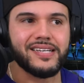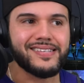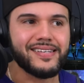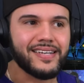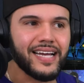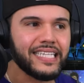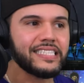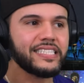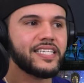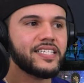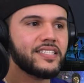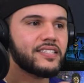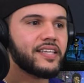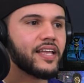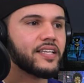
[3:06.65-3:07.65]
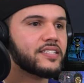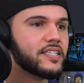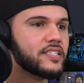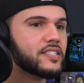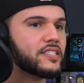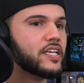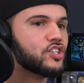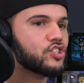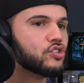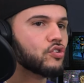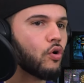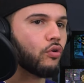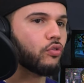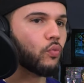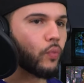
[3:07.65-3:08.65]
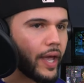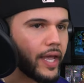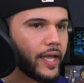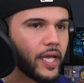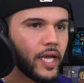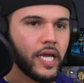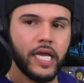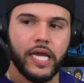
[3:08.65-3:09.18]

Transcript: nineties dance sensation all the way.